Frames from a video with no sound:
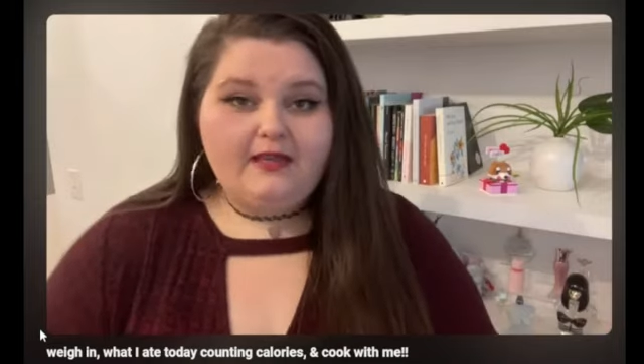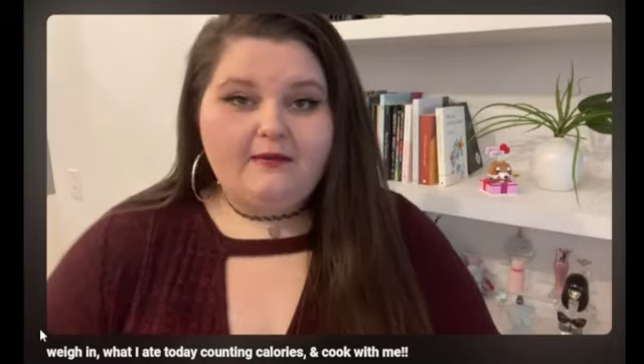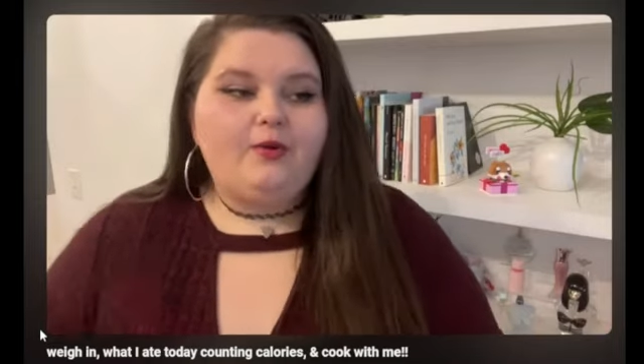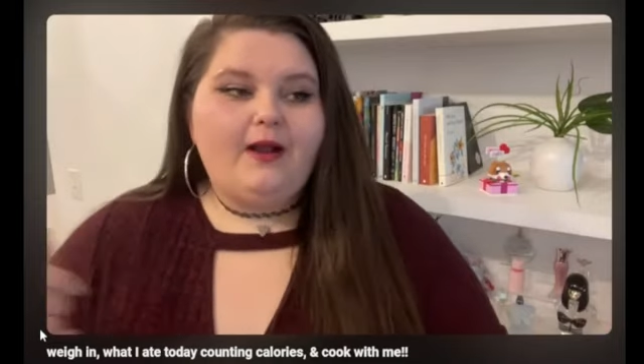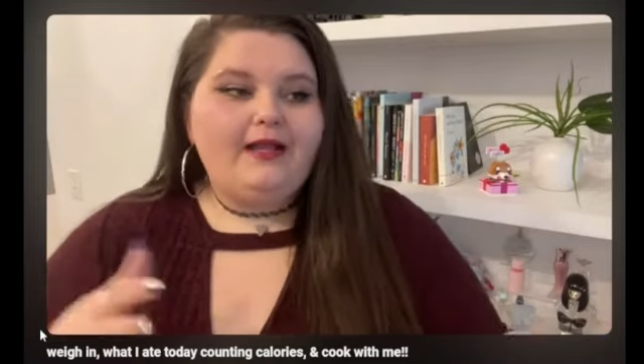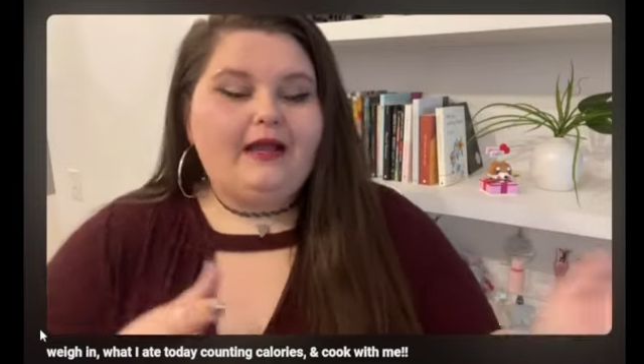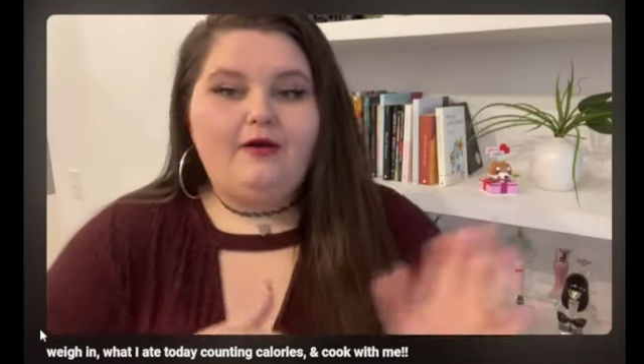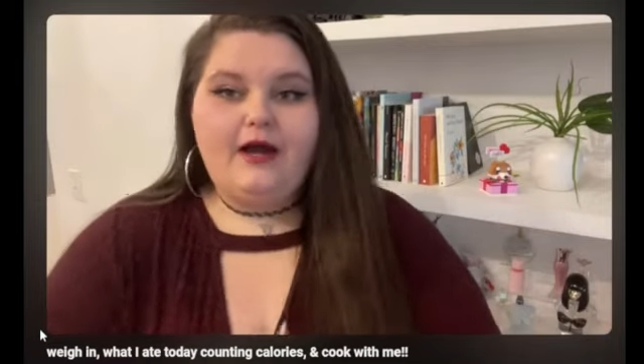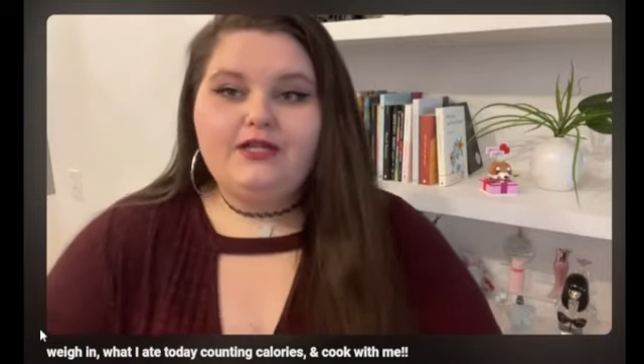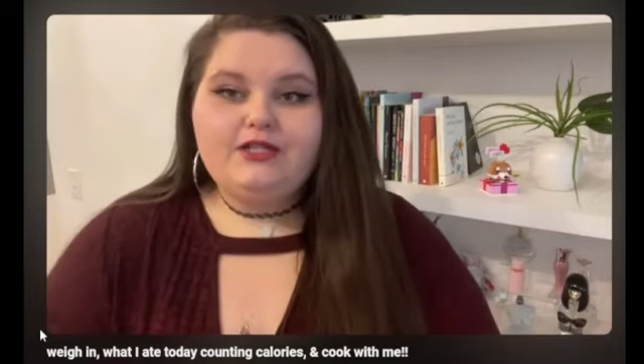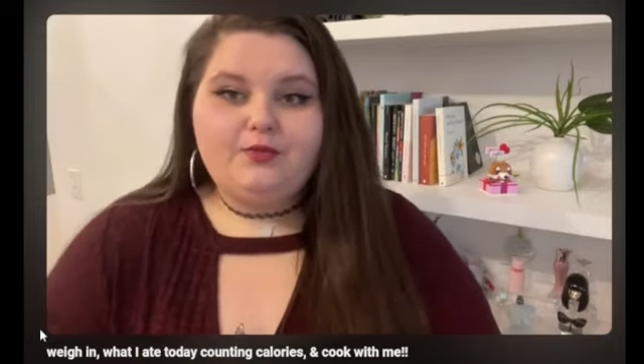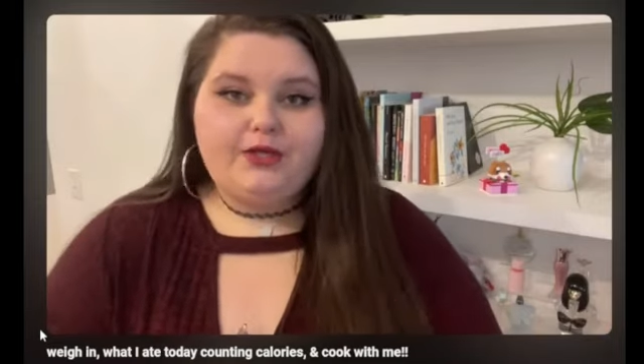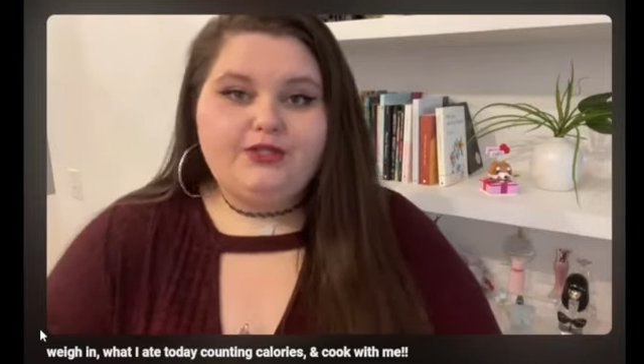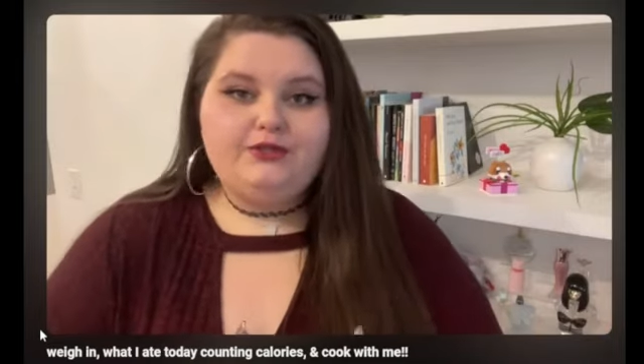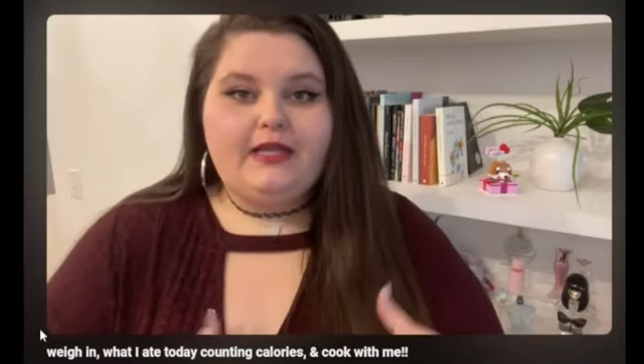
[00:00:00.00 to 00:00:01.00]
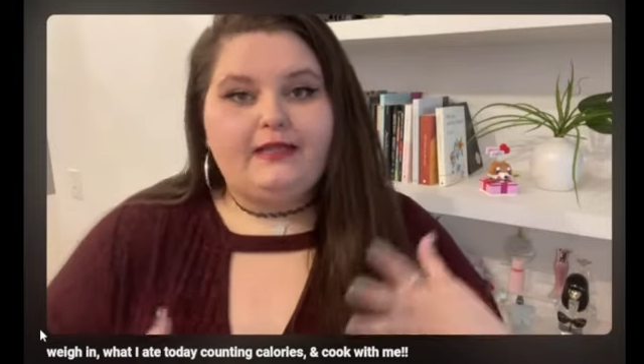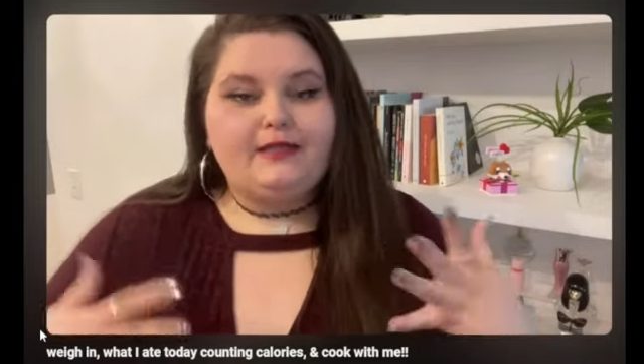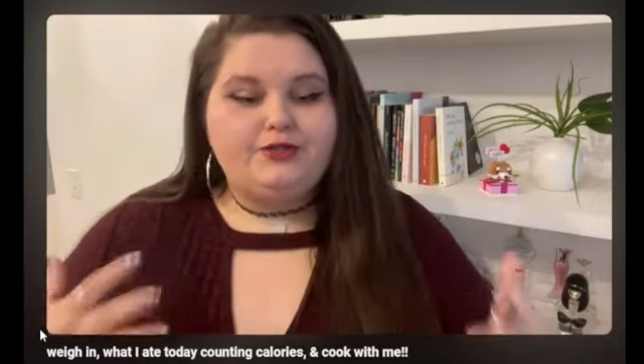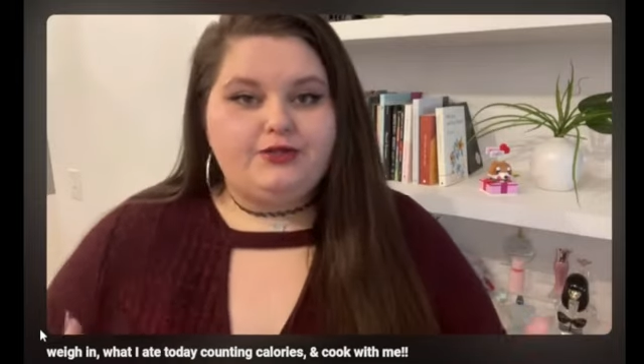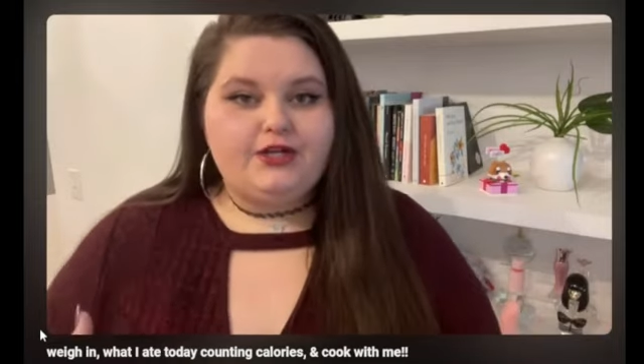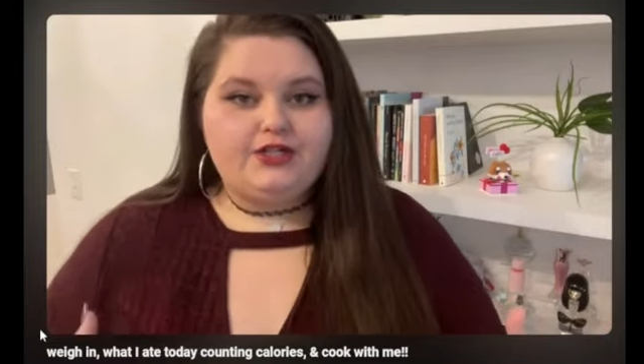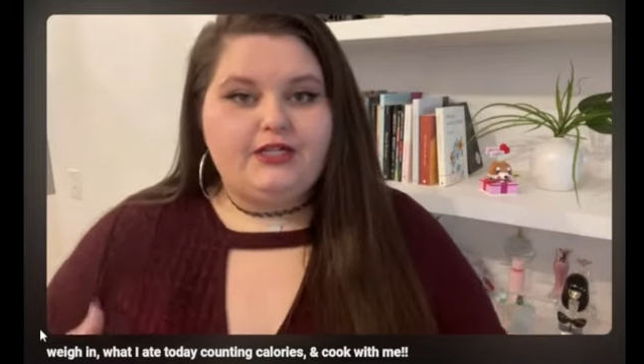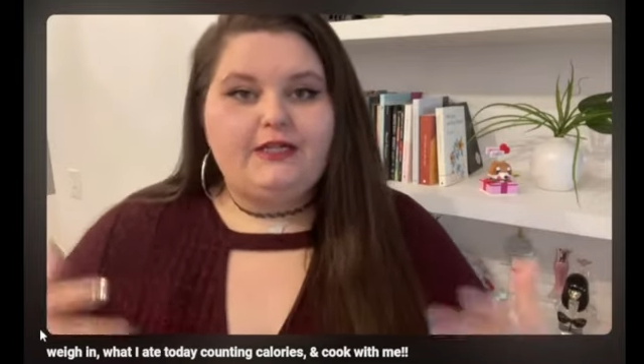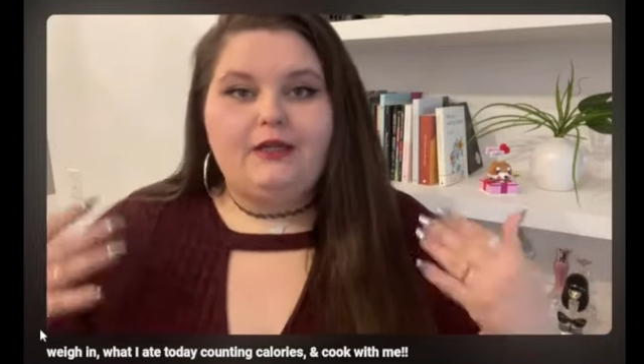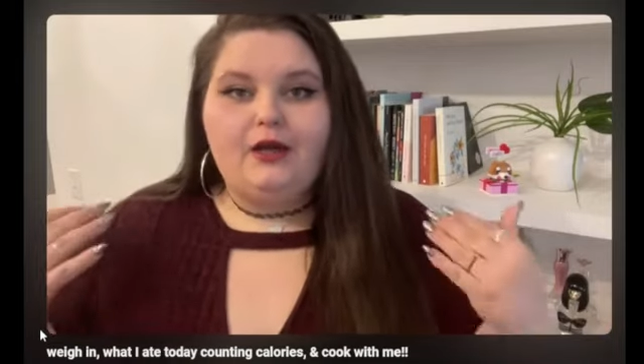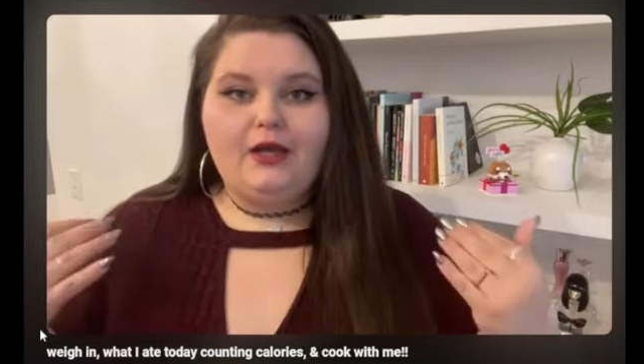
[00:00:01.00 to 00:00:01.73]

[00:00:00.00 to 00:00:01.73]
But right now, I just wanna do like the introduction,